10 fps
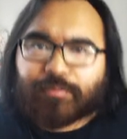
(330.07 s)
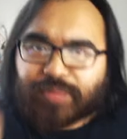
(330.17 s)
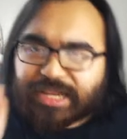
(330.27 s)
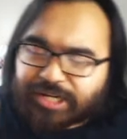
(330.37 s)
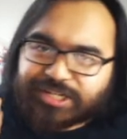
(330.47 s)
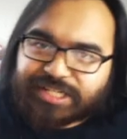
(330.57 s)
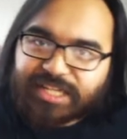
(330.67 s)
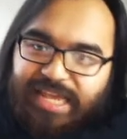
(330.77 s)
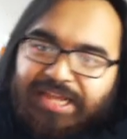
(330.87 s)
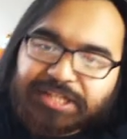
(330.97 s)
But here's
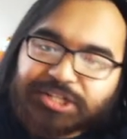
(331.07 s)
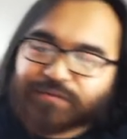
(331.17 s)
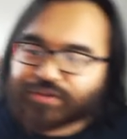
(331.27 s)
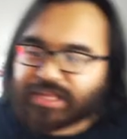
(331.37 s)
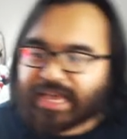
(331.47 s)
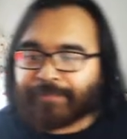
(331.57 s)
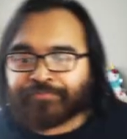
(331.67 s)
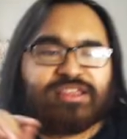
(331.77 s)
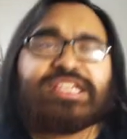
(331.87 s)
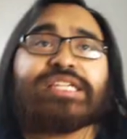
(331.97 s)
the answer for that.
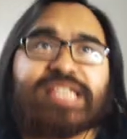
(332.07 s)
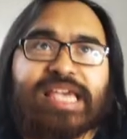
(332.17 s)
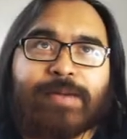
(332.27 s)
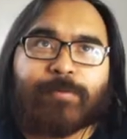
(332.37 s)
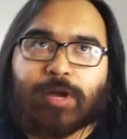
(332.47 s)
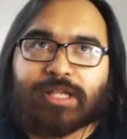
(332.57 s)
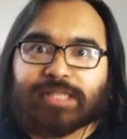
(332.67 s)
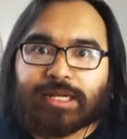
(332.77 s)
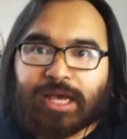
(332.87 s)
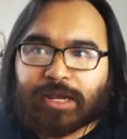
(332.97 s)
This game runs
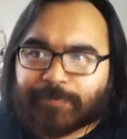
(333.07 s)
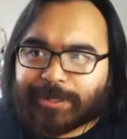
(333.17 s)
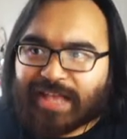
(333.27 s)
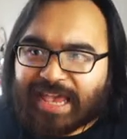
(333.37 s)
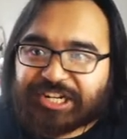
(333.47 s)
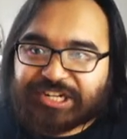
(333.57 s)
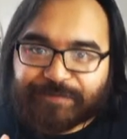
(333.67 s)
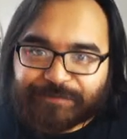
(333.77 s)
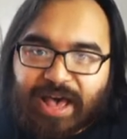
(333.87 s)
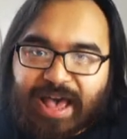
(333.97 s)
on Unreal
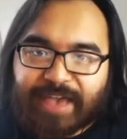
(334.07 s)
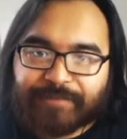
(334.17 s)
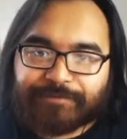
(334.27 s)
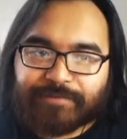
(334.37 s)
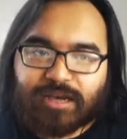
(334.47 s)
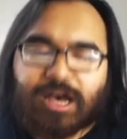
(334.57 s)
Engine 5.